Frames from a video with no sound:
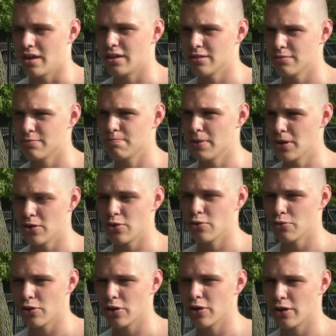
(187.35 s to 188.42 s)
he's been
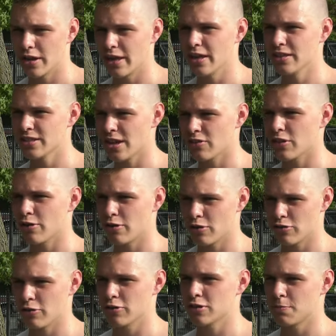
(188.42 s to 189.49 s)
doing real good. He gets out there and
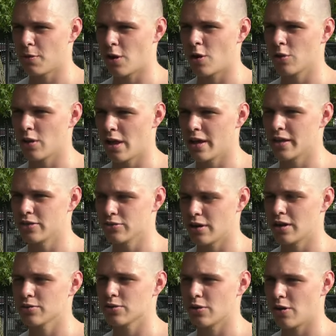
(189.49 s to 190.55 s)
he throws the ball a lot. He
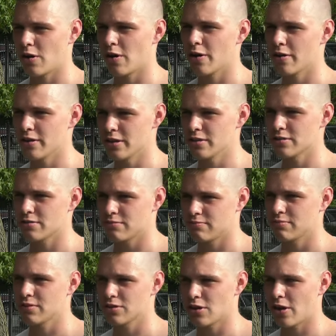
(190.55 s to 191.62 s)
tries real hard. He's
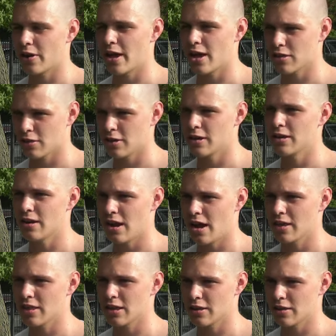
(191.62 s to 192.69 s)
a solid athlete.
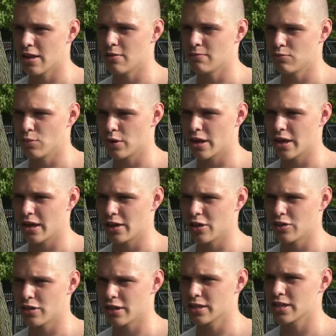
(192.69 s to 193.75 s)
I think that we're going to get
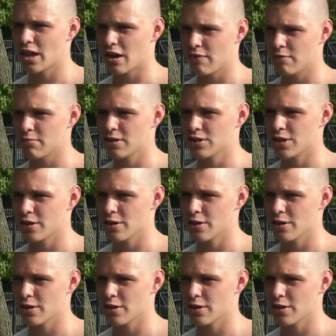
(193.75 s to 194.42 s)
good things out of him this